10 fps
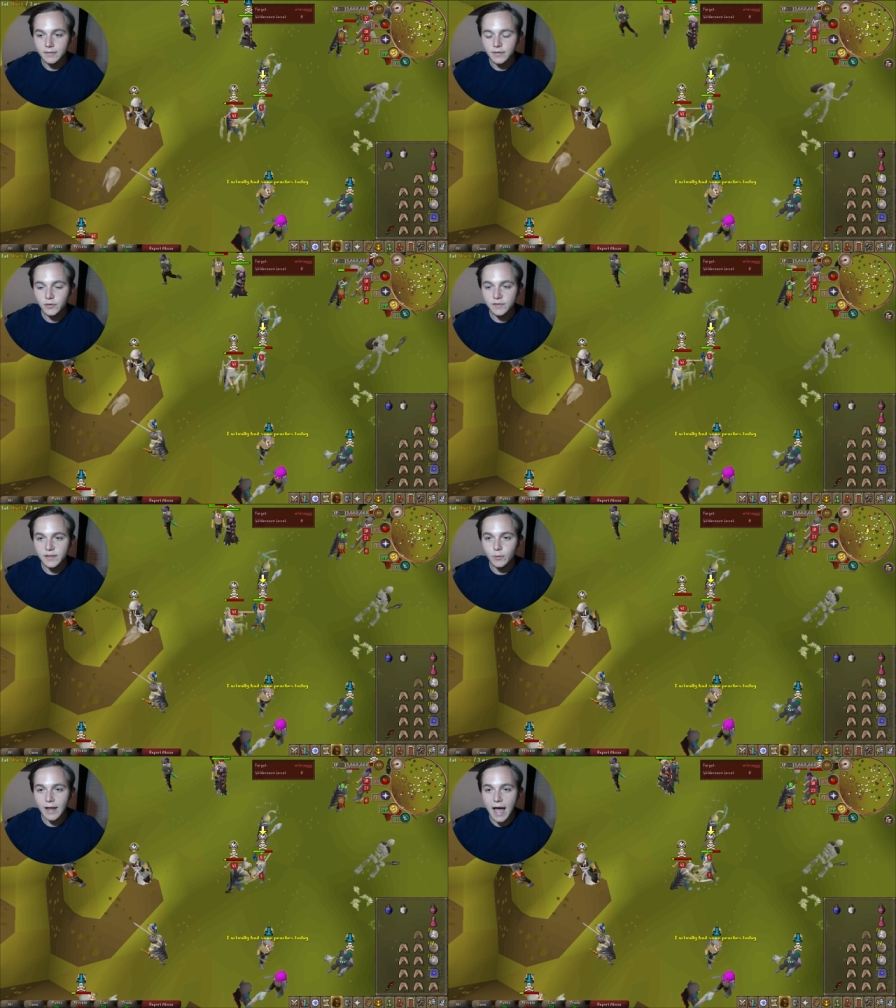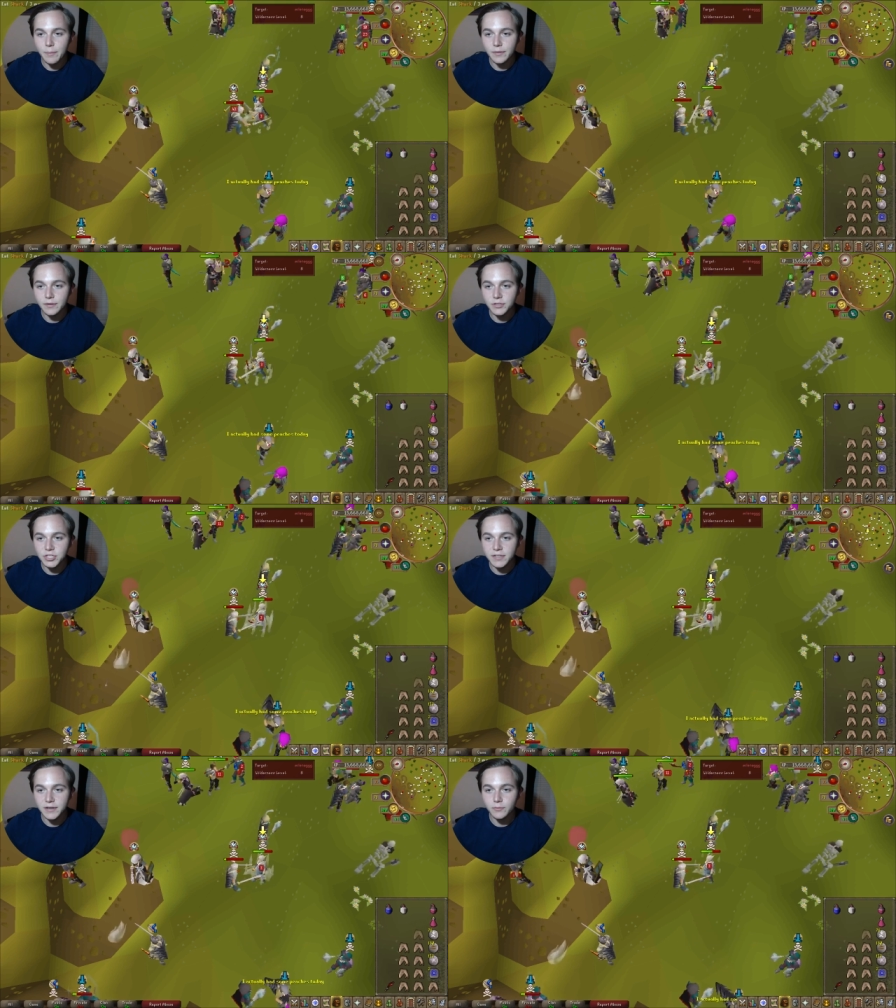Did you see what happened?
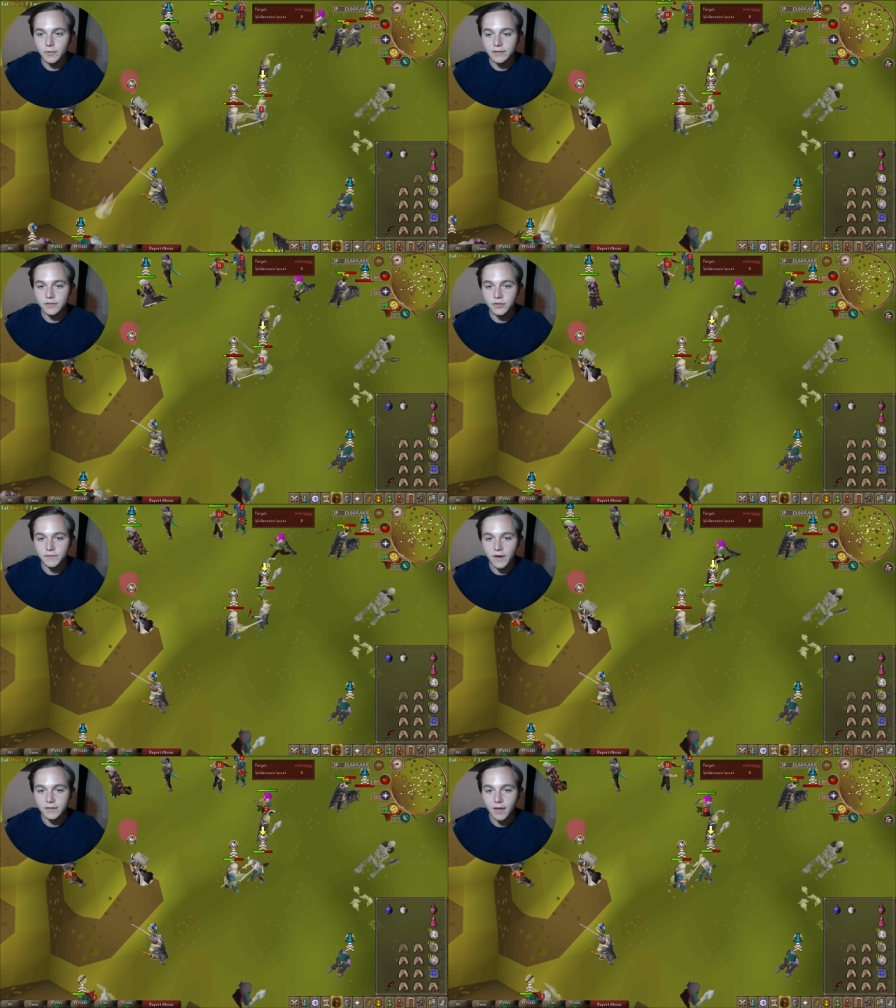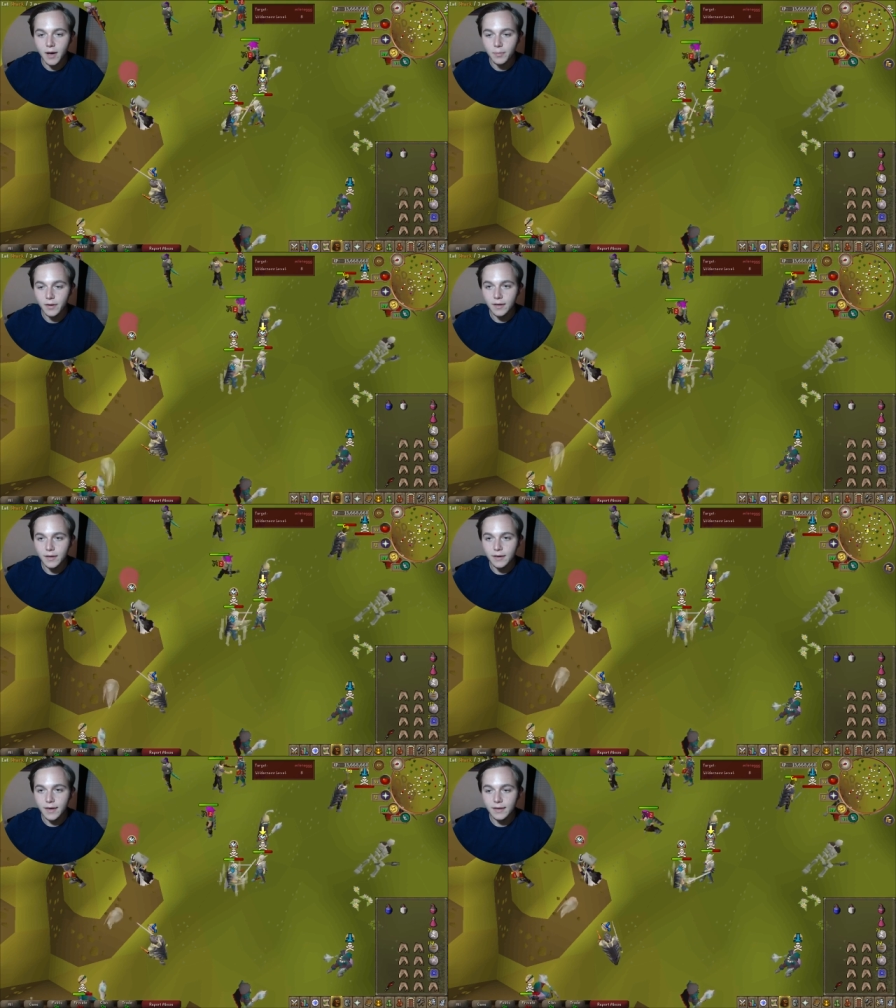She didn't risk, she fucked up
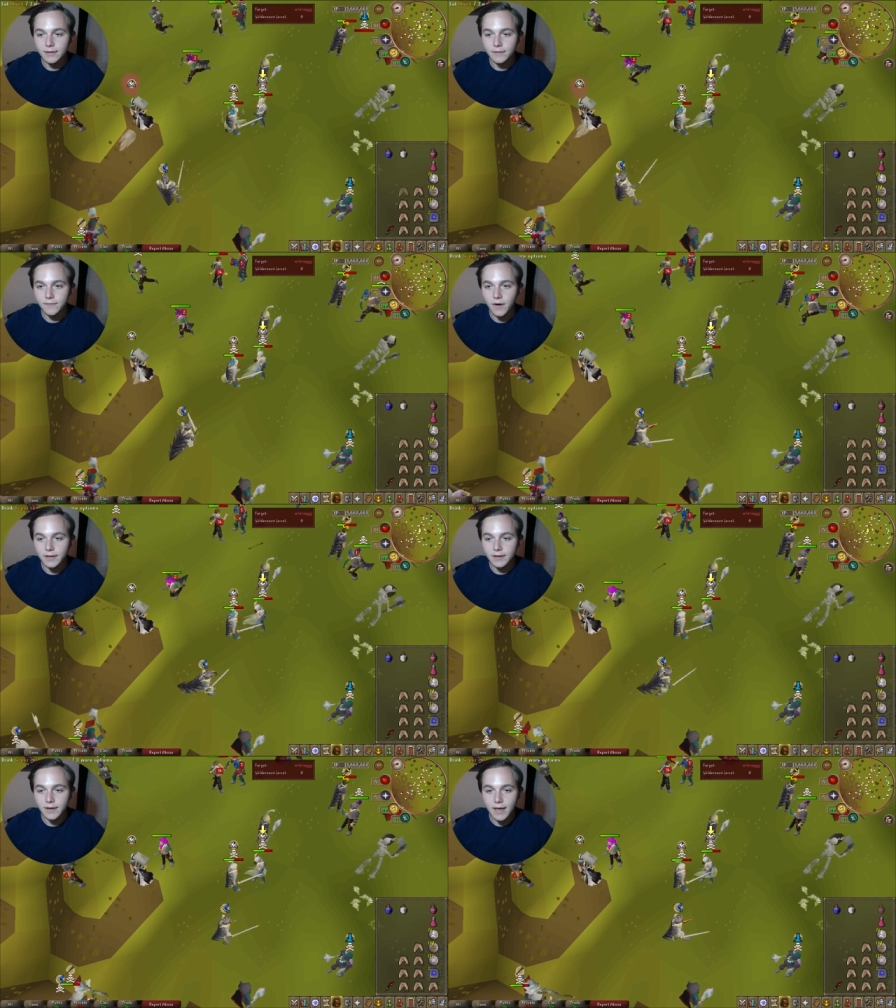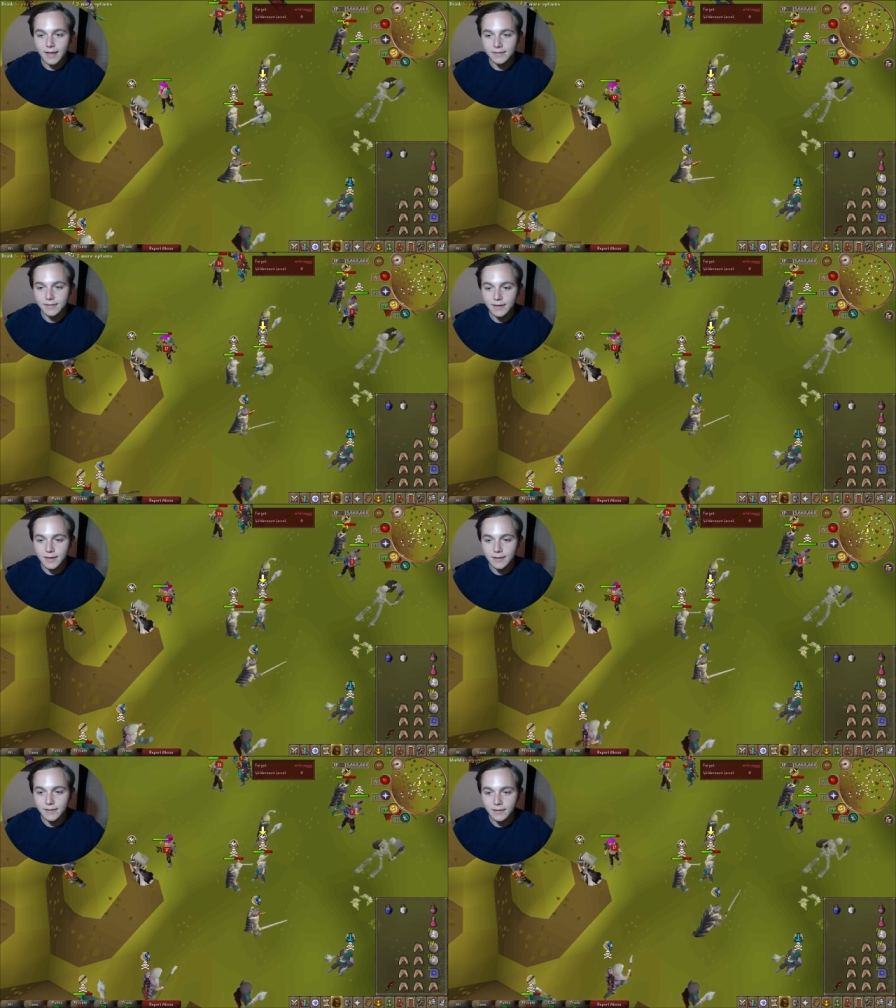and fucking had to
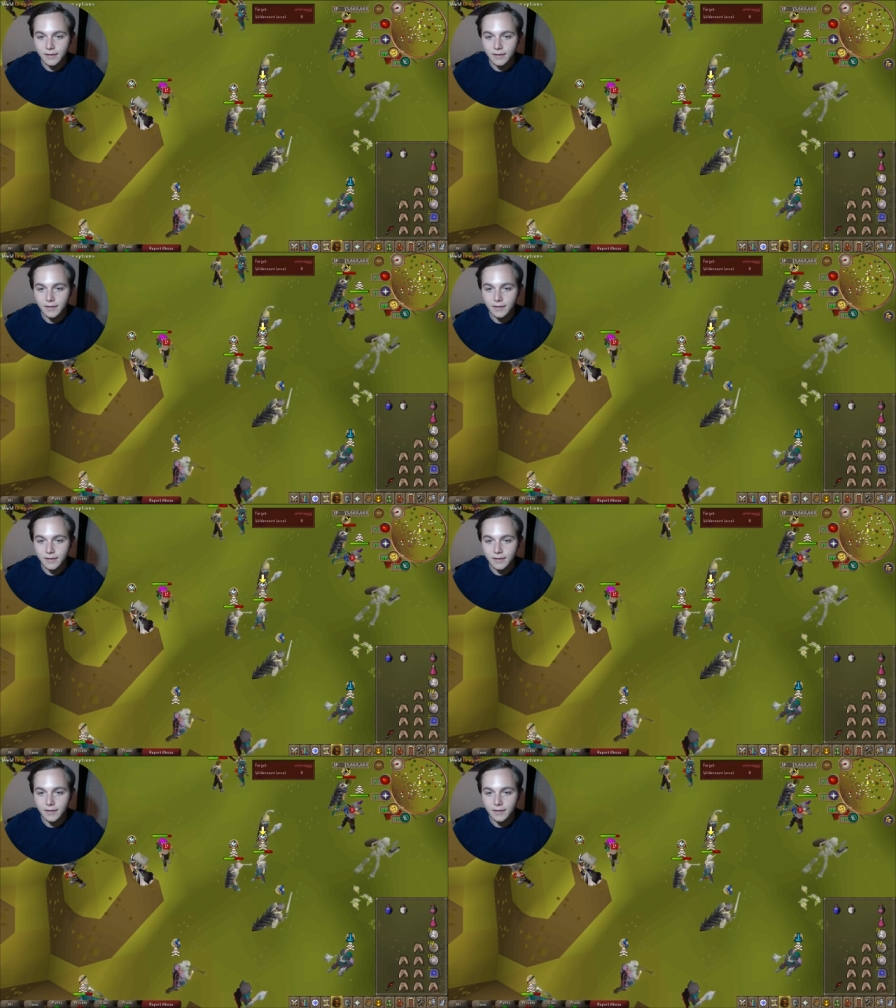eat.